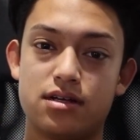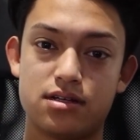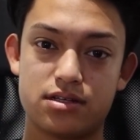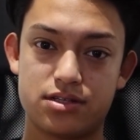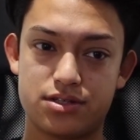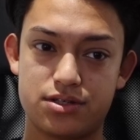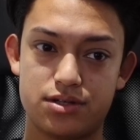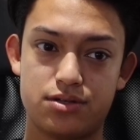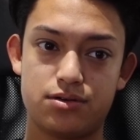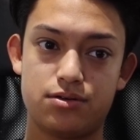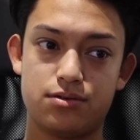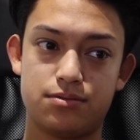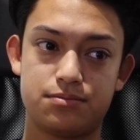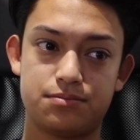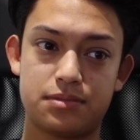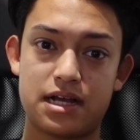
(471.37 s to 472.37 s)

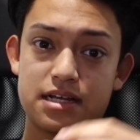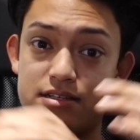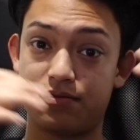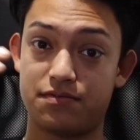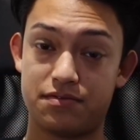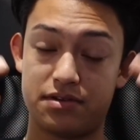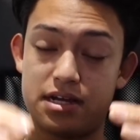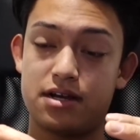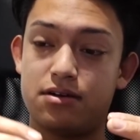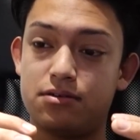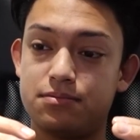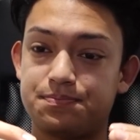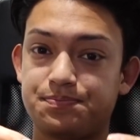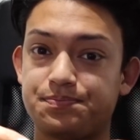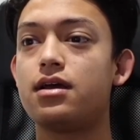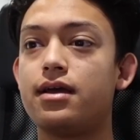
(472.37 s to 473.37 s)
So as of
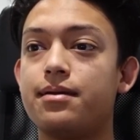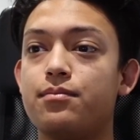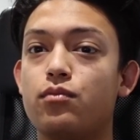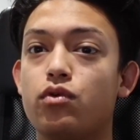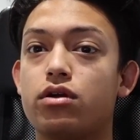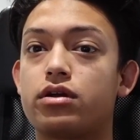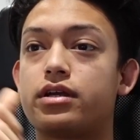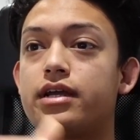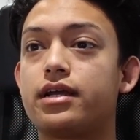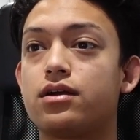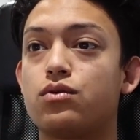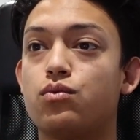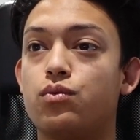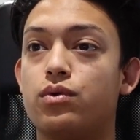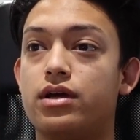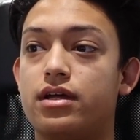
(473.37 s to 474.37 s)
now, I'm
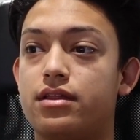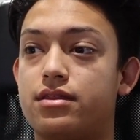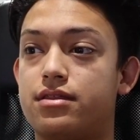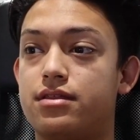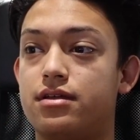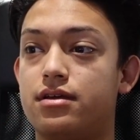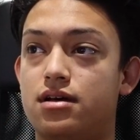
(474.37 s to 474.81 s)
working with,